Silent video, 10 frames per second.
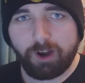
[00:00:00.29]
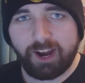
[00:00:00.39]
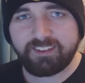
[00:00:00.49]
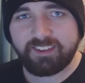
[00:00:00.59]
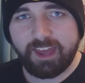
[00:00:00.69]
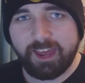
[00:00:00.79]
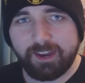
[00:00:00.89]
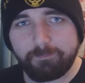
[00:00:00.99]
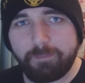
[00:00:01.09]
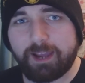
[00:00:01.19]
Alrighty
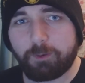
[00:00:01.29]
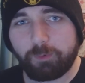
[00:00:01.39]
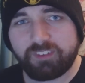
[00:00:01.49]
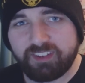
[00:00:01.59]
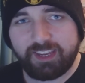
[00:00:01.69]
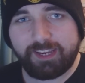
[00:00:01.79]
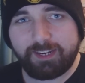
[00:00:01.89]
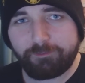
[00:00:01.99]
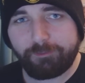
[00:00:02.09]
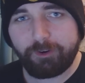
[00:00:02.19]
then, back once
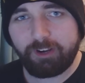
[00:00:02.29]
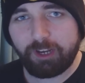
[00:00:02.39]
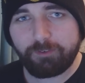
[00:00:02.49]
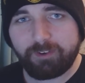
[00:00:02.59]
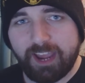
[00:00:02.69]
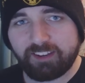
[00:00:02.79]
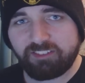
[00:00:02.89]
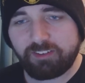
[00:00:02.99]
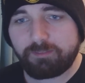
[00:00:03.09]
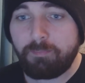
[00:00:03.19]
again for another
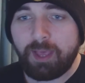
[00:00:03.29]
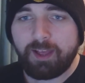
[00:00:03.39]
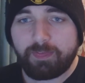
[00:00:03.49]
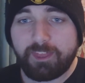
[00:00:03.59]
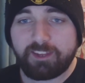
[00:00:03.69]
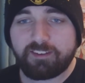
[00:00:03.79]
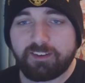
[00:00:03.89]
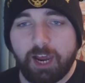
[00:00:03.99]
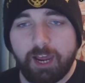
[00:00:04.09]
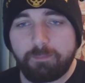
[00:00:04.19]
reaction. This
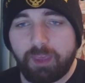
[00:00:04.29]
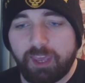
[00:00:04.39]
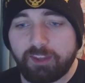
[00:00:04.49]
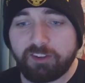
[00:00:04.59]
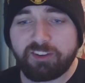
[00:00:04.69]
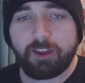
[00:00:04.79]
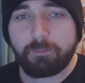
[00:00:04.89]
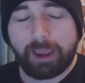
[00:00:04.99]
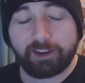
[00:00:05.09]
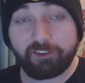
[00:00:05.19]
time it's
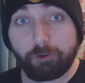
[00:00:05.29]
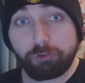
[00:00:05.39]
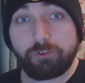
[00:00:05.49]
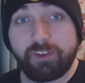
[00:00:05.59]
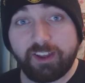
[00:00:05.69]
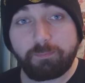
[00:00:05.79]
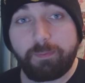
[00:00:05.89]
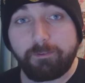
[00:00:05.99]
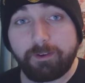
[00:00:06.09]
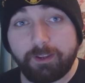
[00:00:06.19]
uh, back to Ultra Fast
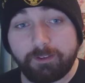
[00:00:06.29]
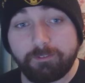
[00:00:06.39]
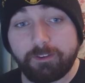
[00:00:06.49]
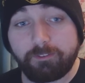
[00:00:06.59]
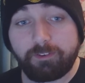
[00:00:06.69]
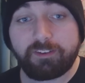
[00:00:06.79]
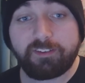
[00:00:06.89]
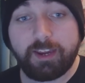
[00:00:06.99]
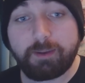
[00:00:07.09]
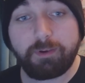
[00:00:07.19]
Pony. For the
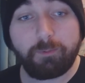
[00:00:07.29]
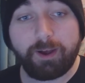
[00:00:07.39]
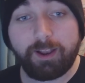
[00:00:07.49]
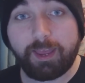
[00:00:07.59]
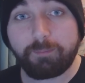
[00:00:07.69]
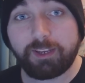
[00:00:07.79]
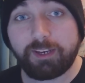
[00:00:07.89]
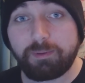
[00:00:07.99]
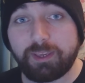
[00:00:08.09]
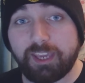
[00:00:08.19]
first time in a while I'm
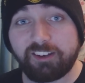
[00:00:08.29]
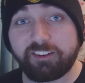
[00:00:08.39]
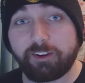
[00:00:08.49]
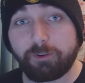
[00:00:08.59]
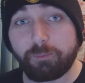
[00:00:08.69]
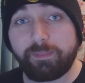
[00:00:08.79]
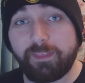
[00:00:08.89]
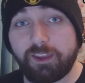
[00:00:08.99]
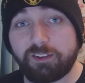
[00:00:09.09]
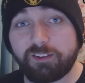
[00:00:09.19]
going to be catching up with
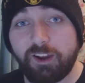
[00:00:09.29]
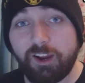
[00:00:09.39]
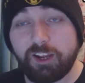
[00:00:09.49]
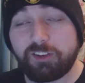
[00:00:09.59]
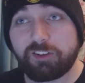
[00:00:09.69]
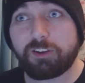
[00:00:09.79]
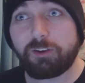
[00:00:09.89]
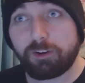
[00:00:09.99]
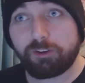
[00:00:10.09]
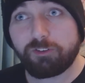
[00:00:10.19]
this,
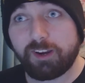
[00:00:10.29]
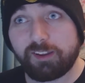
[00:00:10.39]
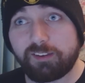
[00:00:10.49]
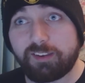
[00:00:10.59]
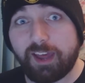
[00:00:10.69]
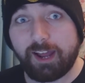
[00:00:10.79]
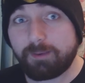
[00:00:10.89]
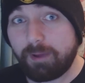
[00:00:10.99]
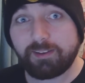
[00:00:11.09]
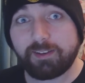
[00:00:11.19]
Scooter Tricks
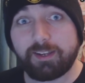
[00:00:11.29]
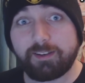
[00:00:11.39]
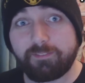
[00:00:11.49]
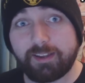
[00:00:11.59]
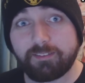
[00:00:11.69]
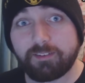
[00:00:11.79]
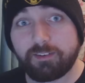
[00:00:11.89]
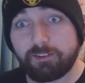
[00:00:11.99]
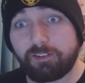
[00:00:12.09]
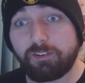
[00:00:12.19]
and Mentally
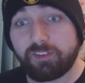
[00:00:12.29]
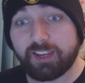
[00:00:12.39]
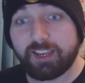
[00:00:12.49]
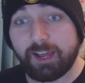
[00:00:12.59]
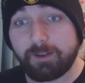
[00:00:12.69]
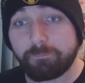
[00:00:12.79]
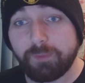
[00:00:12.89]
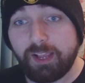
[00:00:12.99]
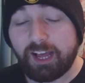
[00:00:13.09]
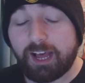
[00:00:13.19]
Advanced as soon as I can.
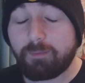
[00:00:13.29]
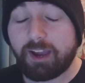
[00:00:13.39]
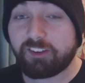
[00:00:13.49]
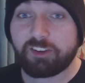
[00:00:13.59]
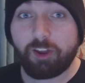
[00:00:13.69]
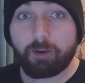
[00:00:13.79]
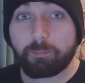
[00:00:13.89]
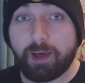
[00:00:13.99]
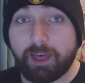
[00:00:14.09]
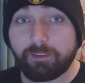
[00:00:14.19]
I might
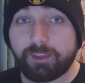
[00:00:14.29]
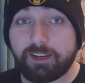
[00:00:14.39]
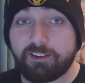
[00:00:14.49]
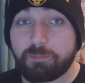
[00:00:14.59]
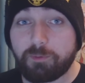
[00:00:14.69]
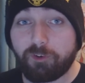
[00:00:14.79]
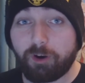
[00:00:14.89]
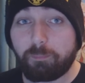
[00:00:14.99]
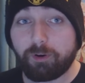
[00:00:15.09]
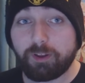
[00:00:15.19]
stockpile these
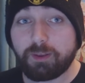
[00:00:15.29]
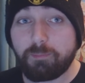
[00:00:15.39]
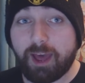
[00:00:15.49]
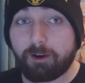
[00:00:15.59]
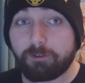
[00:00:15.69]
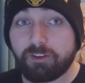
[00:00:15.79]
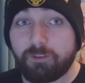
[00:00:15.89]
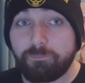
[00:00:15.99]
before pulling them out,